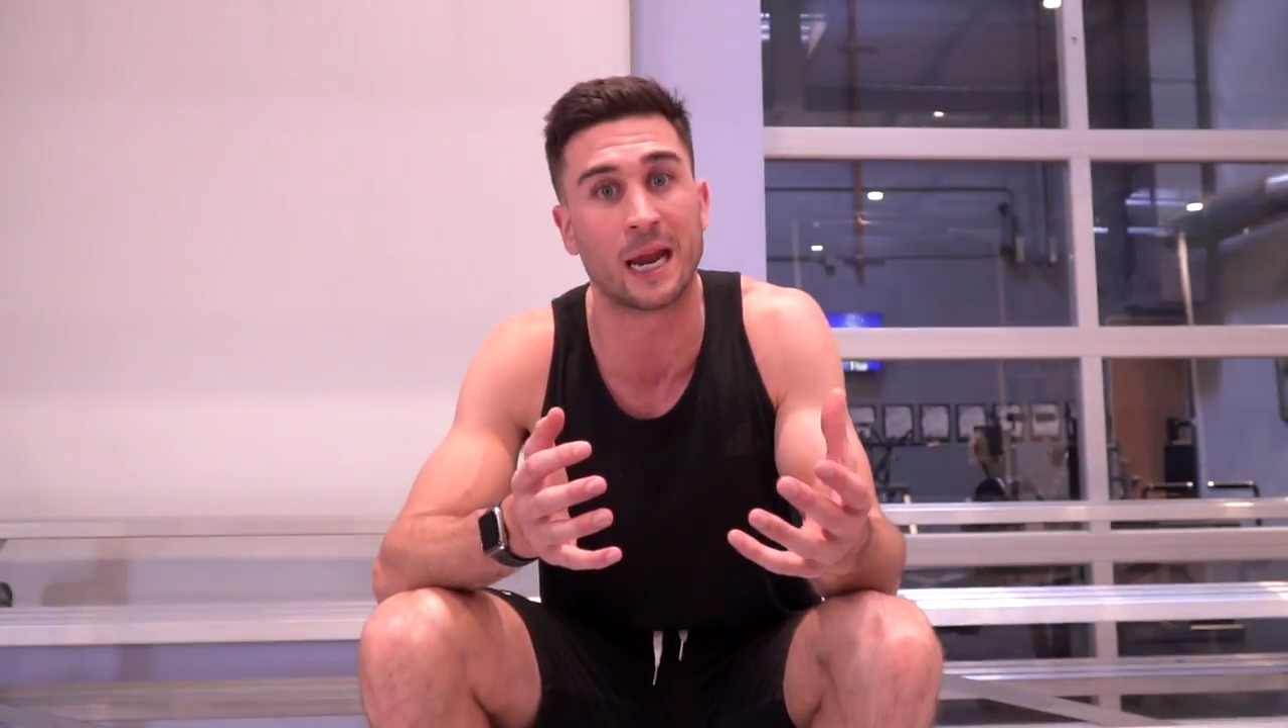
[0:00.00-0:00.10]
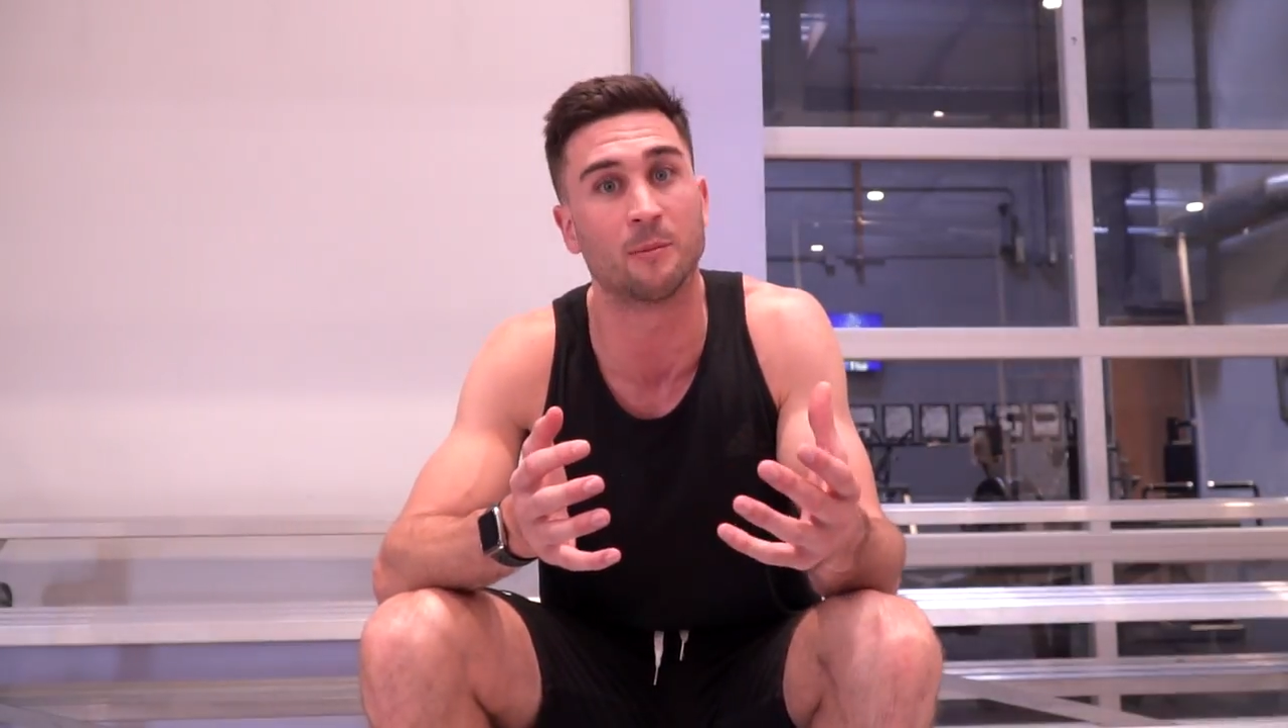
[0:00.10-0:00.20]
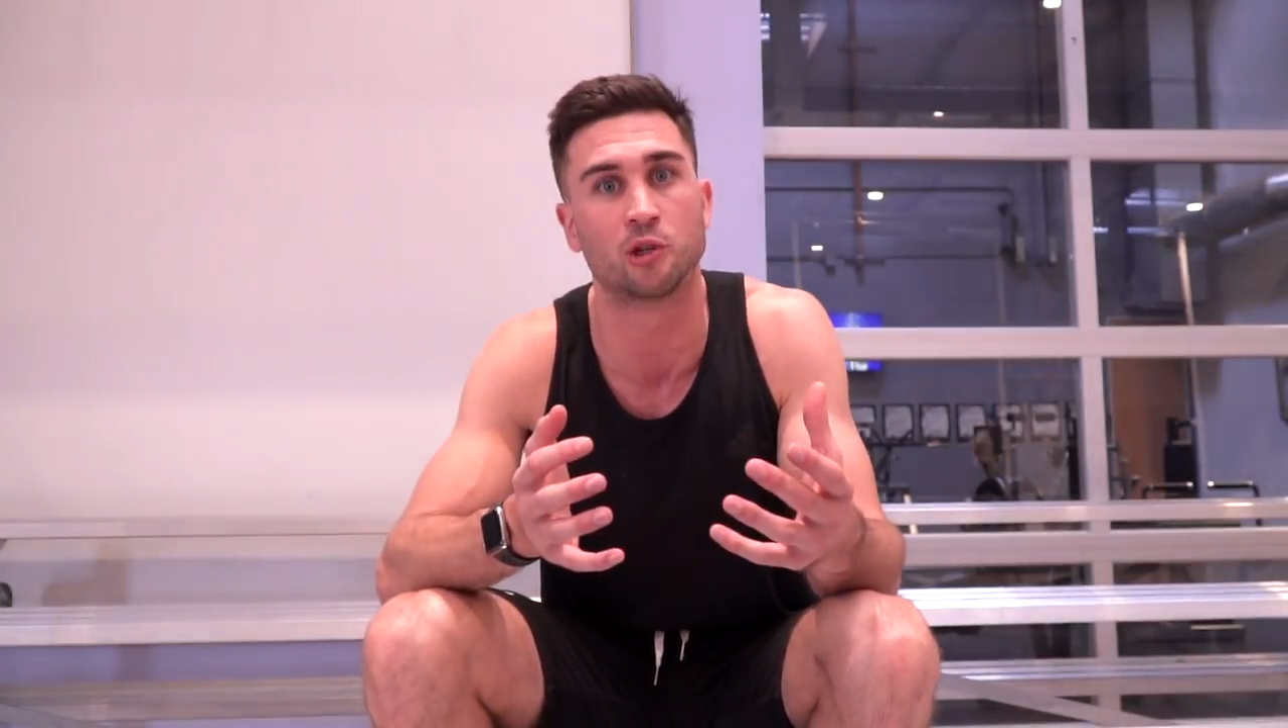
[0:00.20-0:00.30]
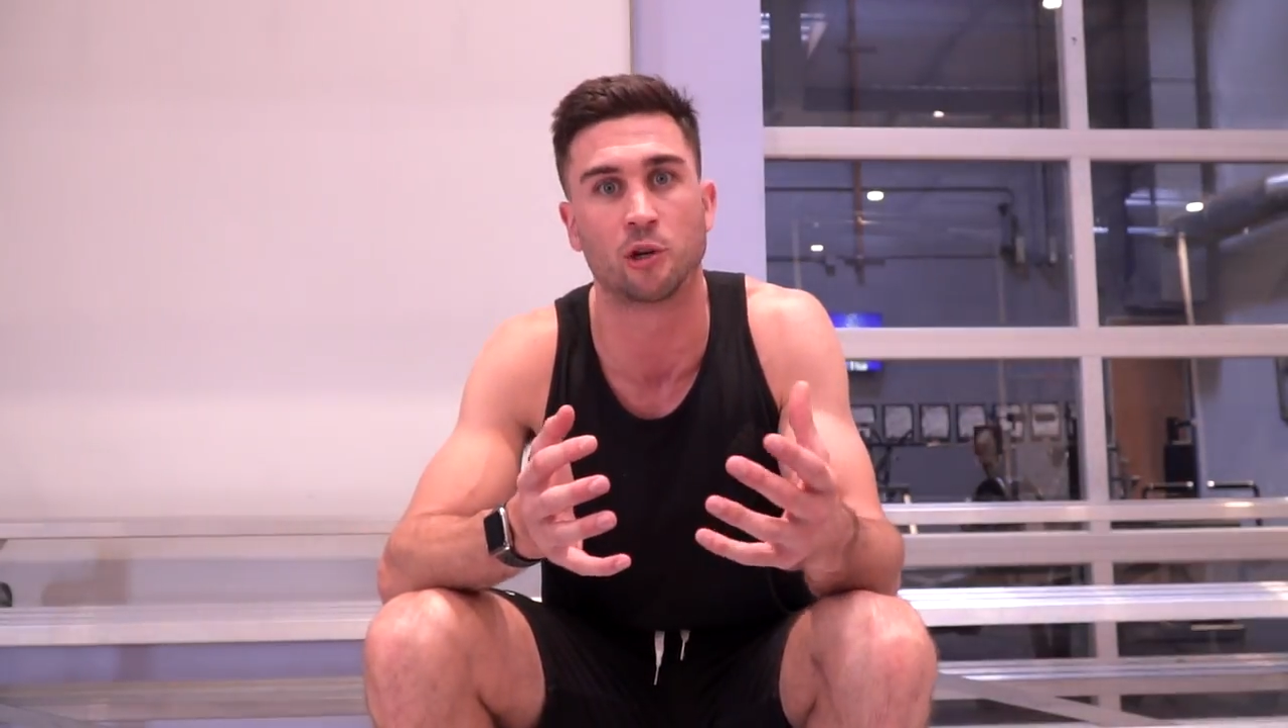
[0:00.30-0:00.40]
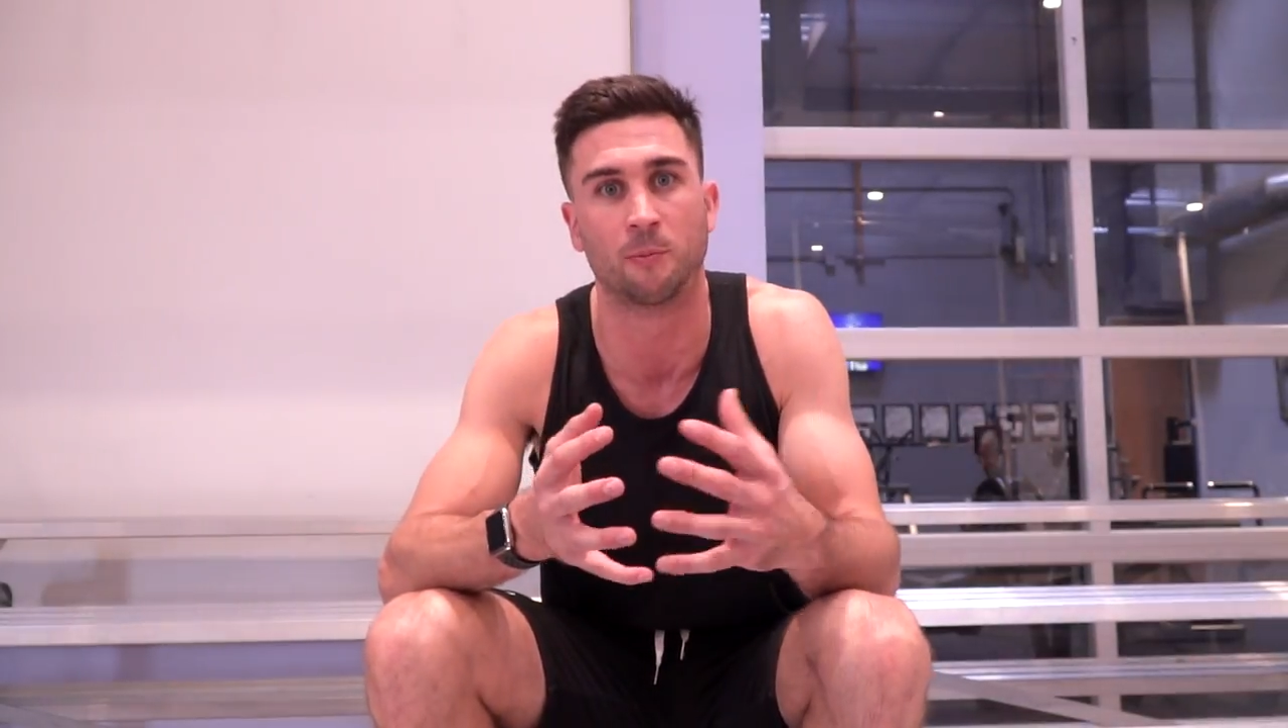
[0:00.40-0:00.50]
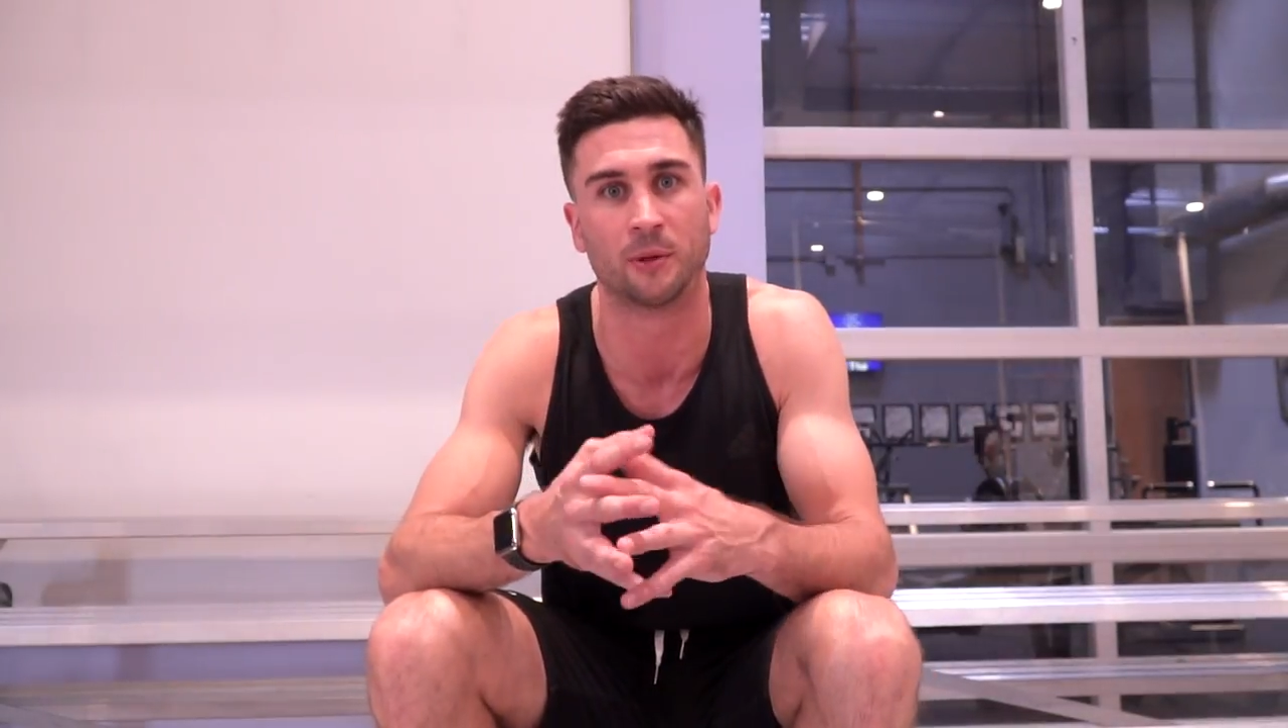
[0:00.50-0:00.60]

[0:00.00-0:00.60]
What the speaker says: amateur